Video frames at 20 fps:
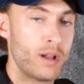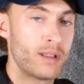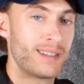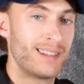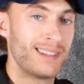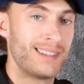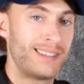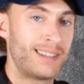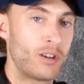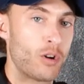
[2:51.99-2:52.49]

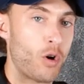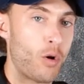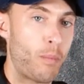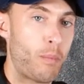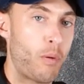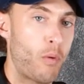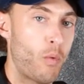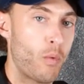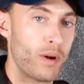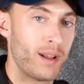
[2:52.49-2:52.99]
to 0
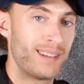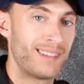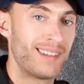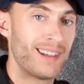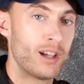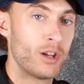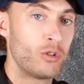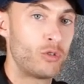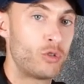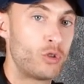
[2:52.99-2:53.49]

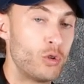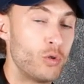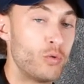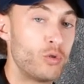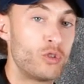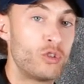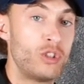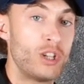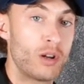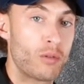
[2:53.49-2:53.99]

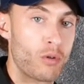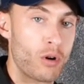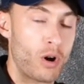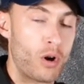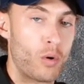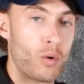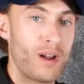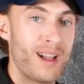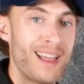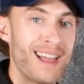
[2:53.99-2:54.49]
to
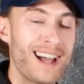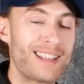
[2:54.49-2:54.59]
zero.